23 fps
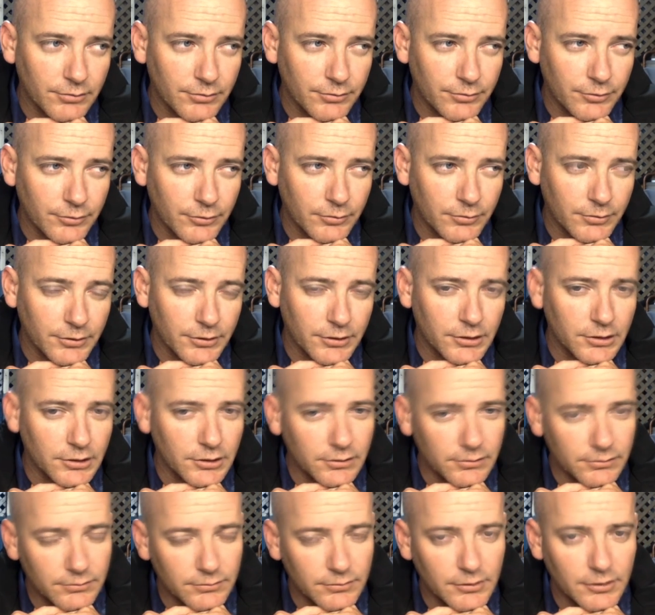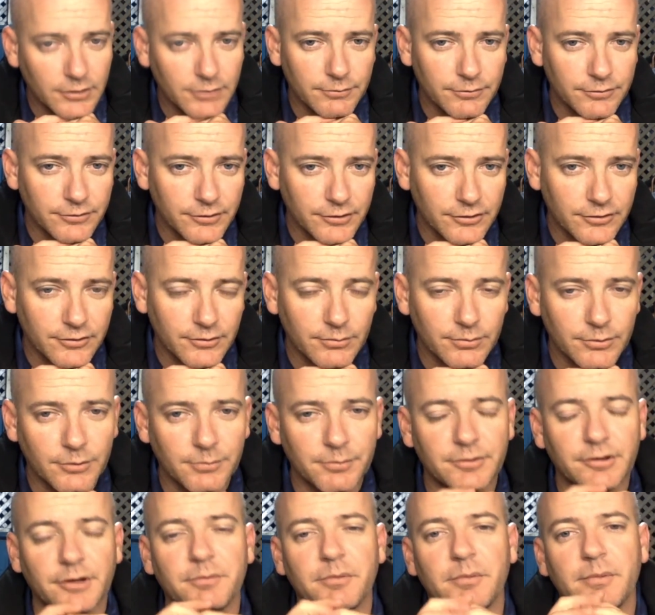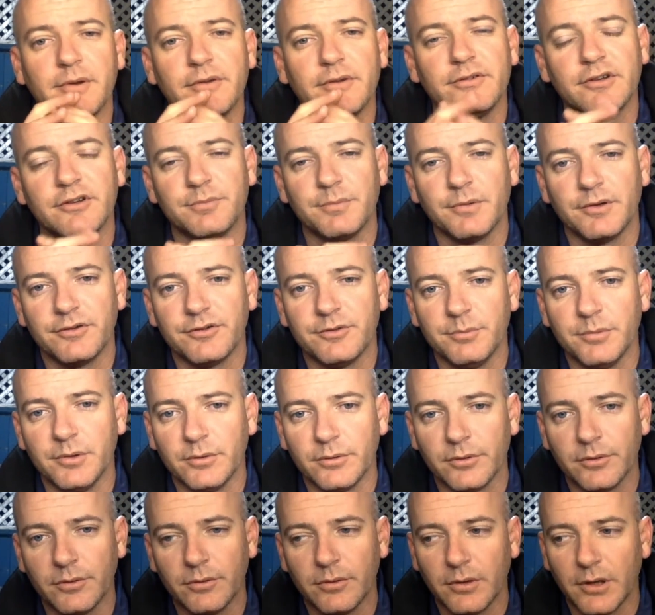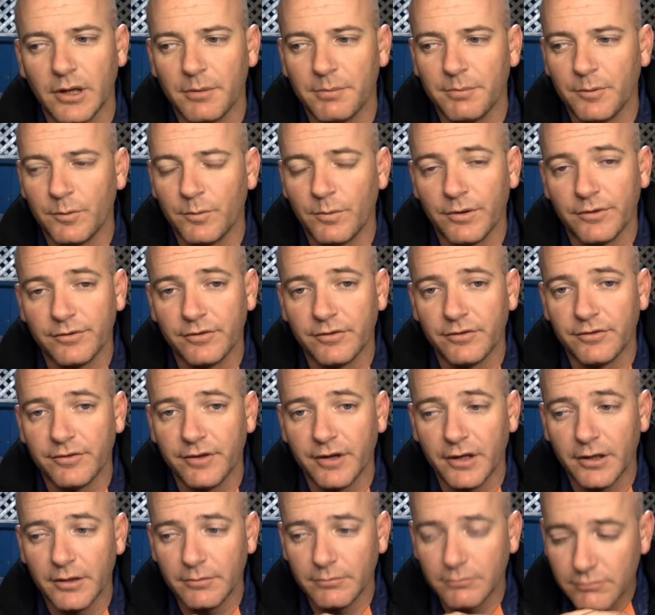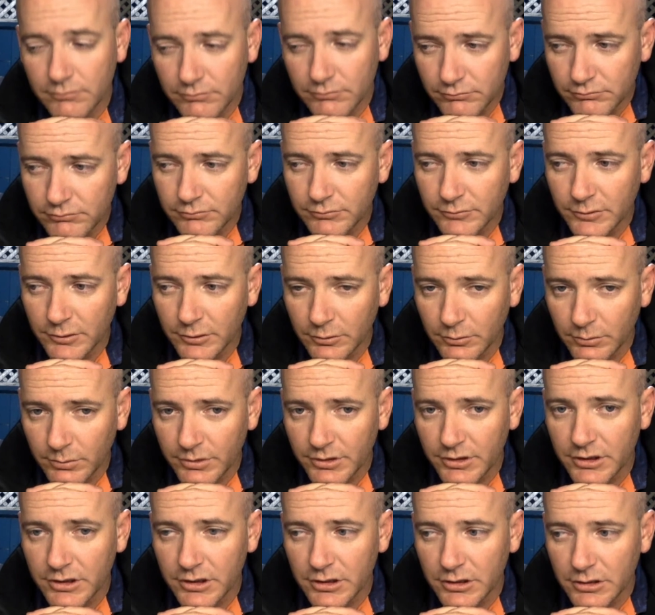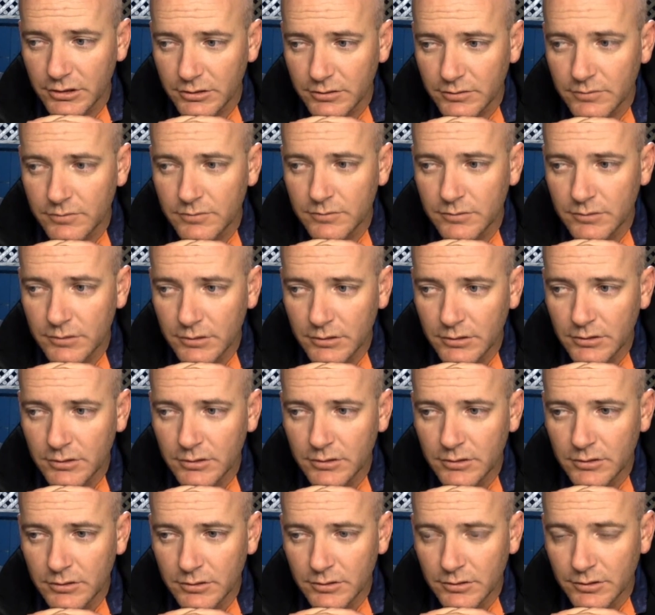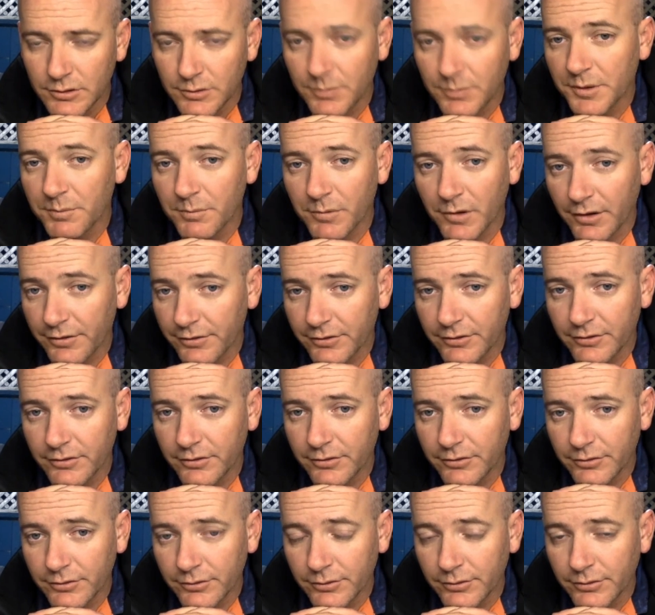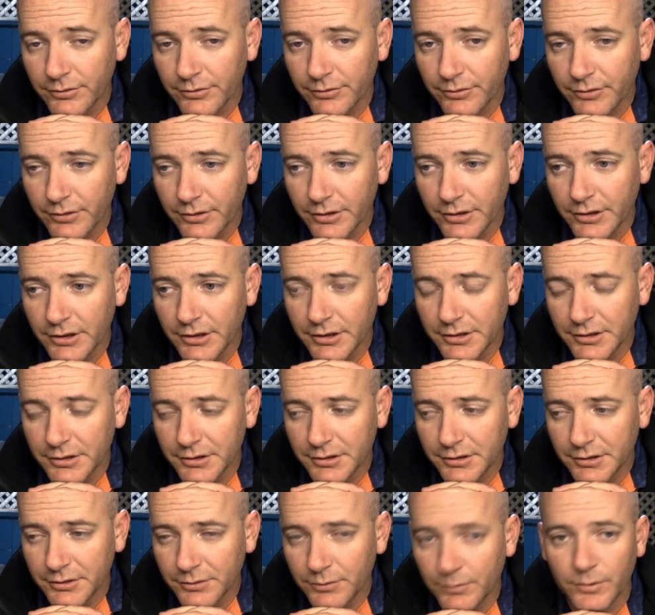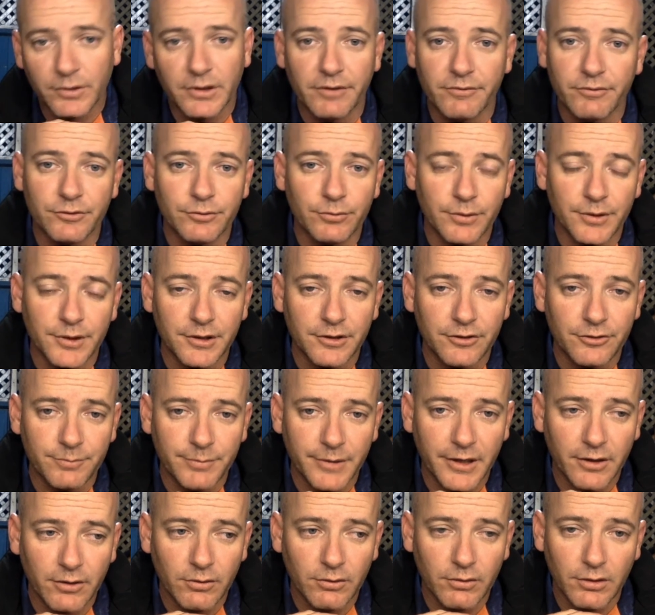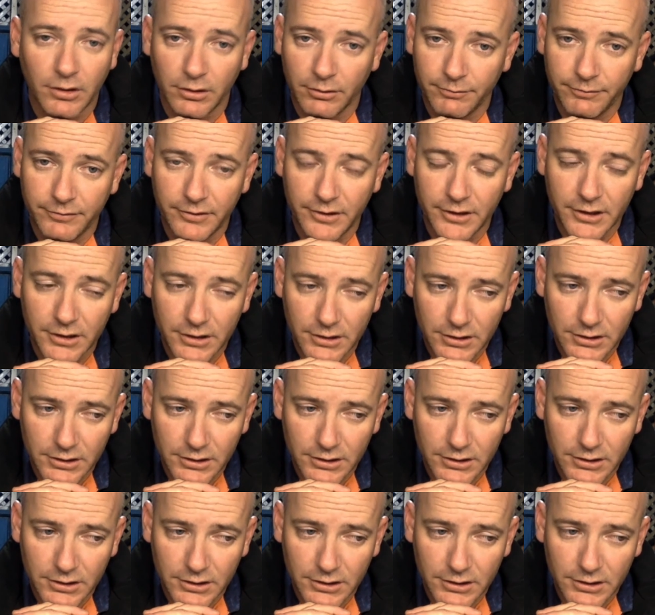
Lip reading: Probably over 6. It'll probably take me about 6 months to build it all up. But once it's done, it'll be the big brother to the 223. It will have a 20-inch barrel, hopefully.